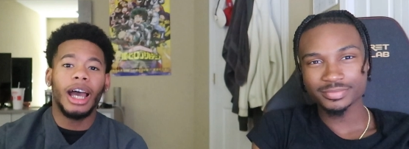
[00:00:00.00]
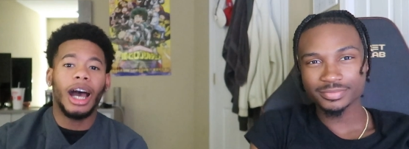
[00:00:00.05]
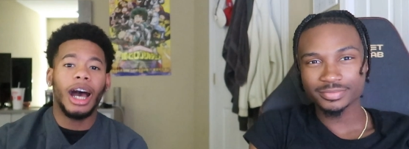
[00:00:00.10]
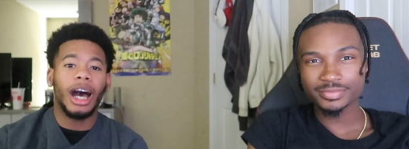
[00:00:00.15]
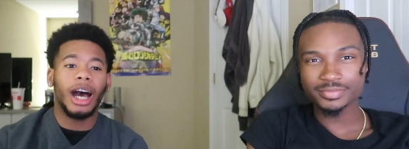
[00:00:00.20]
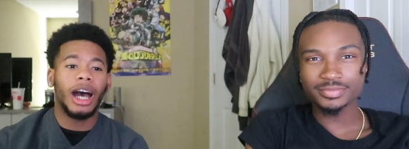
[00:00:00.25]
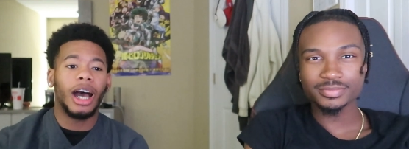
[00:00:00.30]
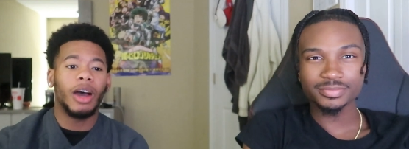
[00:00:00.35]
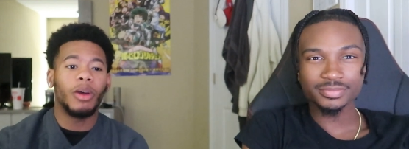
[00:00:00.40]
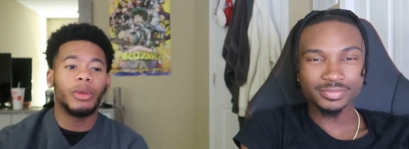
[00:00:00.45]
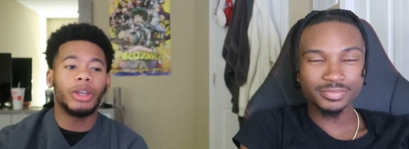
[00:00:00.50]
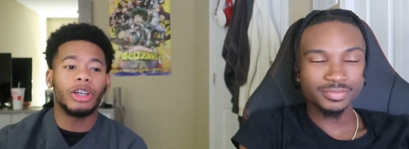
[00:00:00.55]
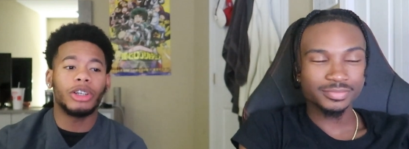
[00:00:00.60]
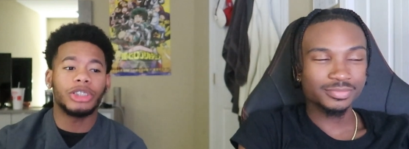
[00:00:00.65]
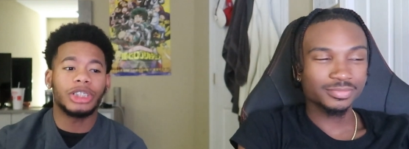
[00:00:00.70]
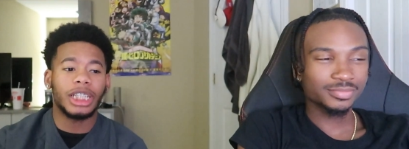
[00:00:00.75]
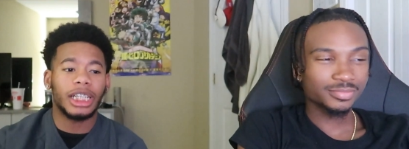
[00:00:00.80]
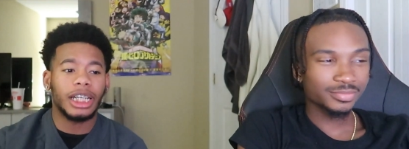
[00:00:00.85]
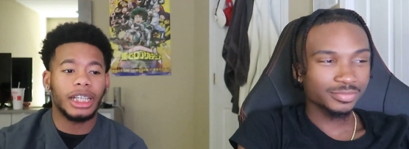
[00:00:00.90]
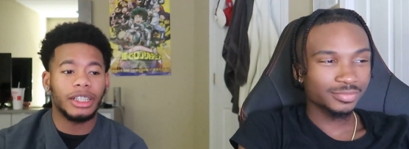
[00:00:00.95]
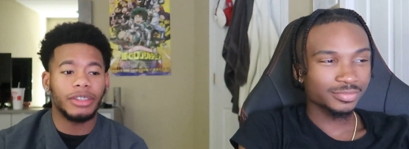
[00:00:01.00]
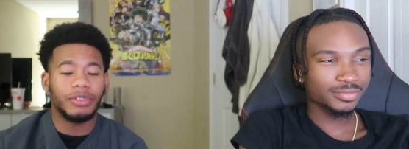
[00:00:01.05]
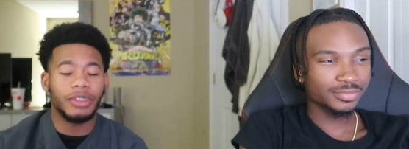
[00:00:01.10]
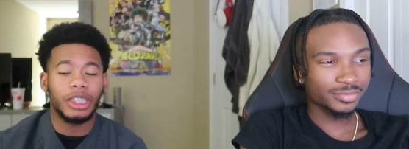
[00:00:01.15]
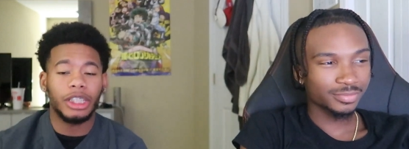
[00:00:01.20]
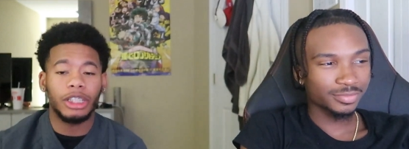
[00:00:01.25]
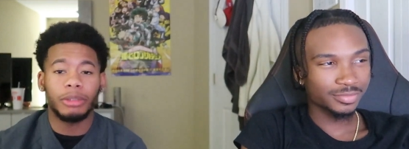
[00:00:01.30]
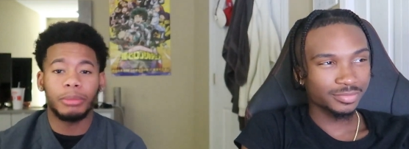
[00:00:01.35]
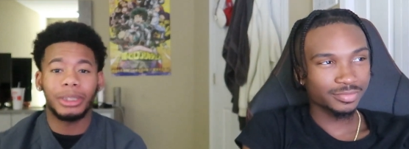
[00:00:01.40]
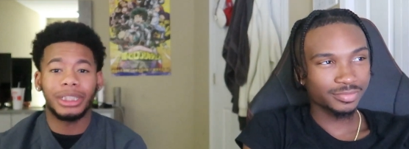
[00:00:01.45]
Speaker 1: Uh, we're going to check out the
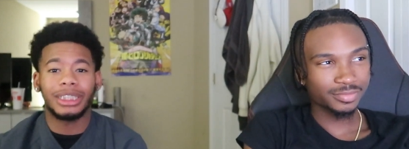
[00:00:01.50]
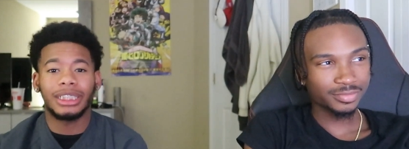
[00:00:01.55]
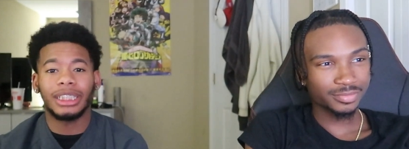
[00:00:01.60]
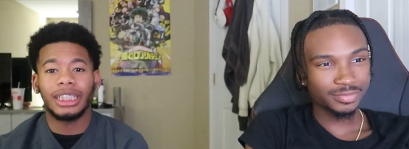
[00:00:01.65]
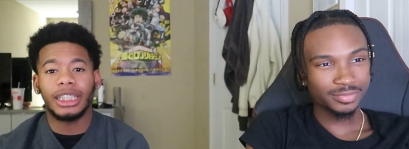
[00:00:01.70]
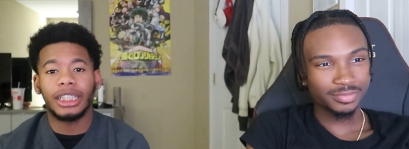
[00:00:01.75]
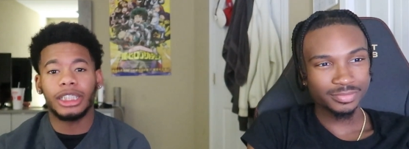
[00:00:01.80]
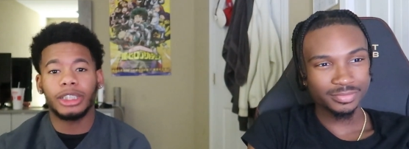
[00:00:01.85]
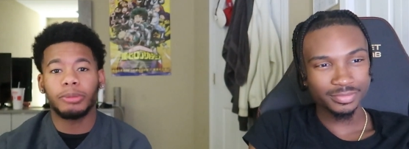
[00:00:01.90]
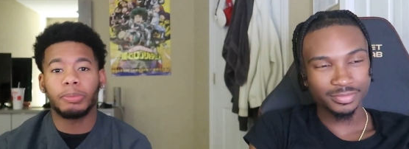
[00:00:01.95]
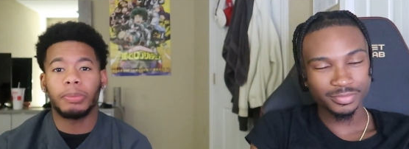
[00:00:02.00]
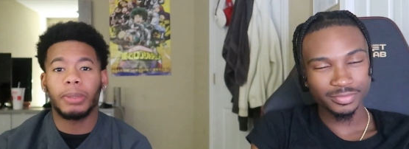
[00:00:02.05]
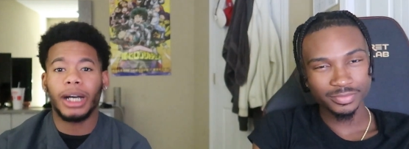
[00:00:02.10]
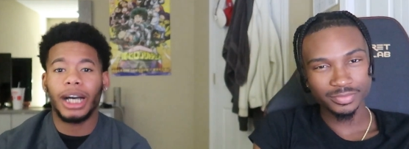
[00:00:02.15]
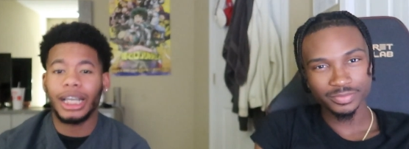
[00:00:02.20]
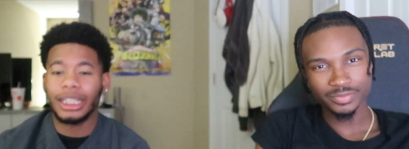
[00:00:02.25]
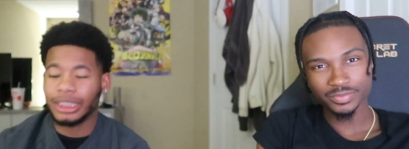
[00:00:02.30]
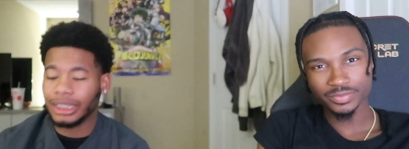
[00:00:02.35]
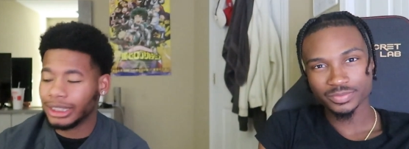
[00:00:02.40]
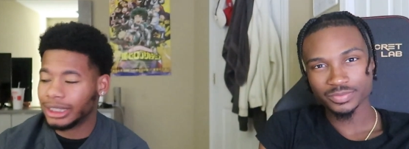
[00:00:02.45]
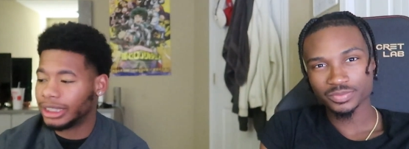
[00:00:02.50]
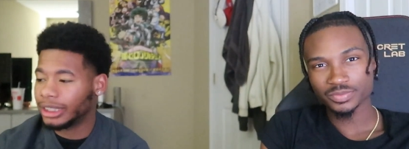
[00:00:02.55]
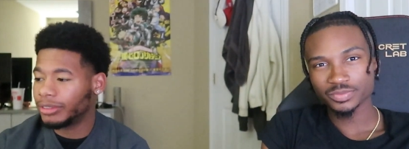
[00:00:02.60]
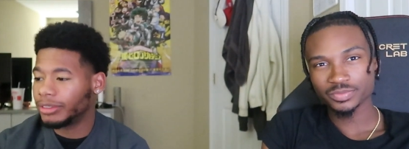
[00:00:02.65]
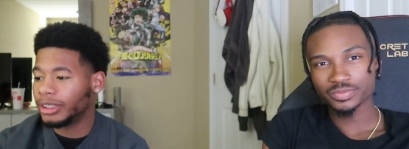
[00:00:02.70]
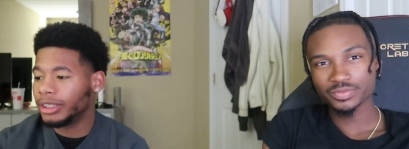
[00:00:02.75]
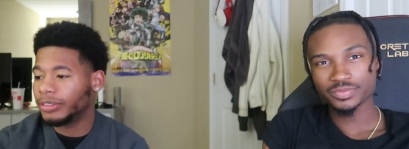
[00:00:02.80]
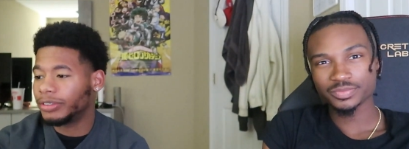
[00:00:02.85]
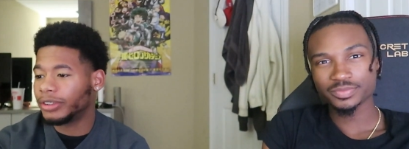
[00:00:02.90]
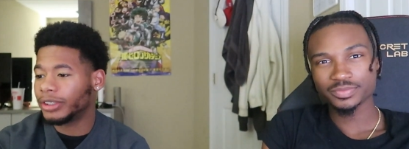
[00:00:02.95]
video, but today's
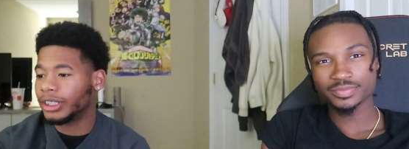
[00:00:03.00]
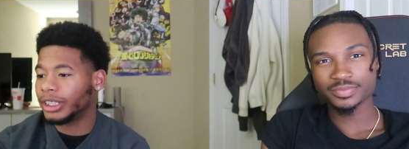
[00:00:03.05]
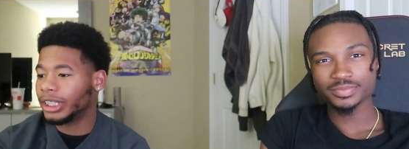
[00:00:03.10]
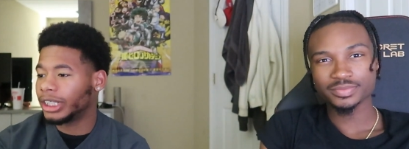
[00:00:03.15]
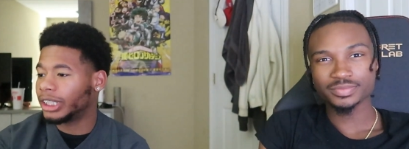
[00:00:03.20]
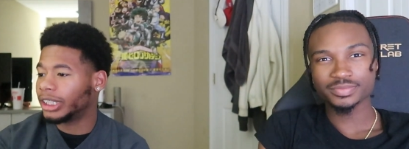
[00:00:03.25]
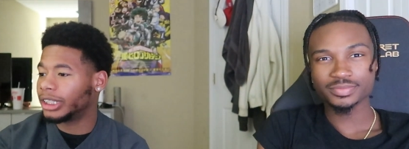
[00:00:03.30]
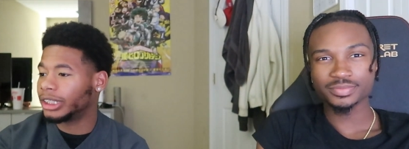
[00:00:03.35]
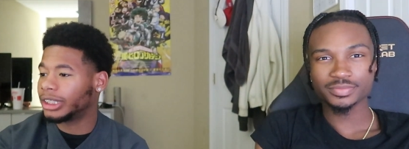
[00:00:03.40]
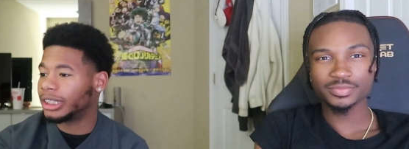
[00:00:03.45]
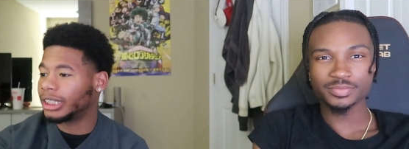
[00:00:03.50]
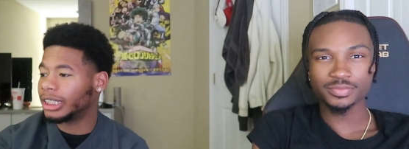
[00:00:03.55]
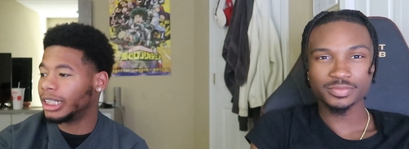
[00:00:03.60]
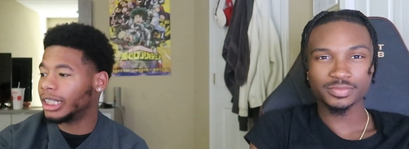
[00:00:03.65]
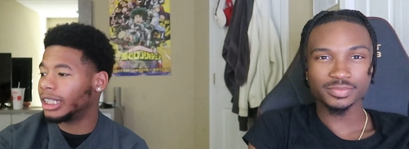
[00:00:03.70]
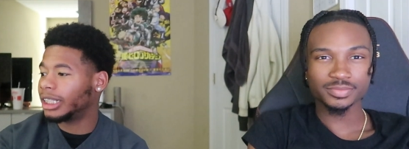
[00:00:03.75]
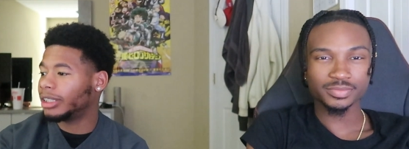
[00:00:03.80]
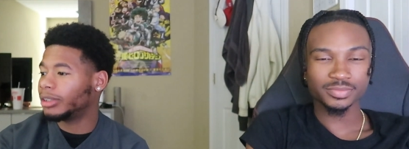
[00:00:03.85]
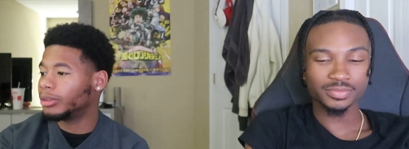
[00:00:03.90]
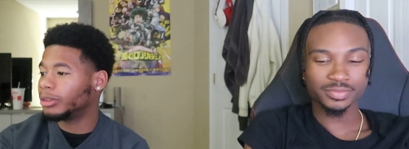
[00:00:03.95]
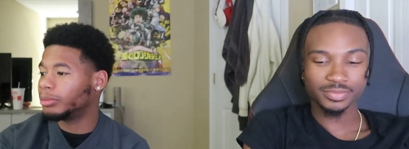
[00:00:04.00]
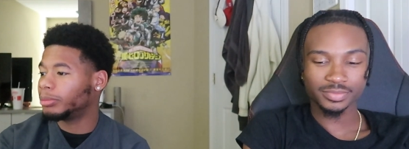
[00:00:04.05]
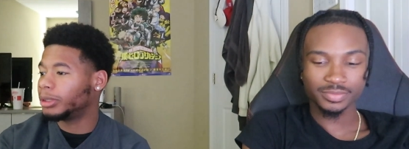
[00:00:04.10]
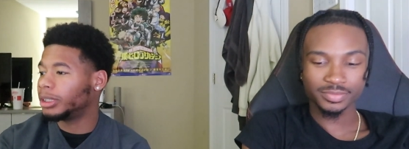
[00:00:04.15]
positivity for y'all today would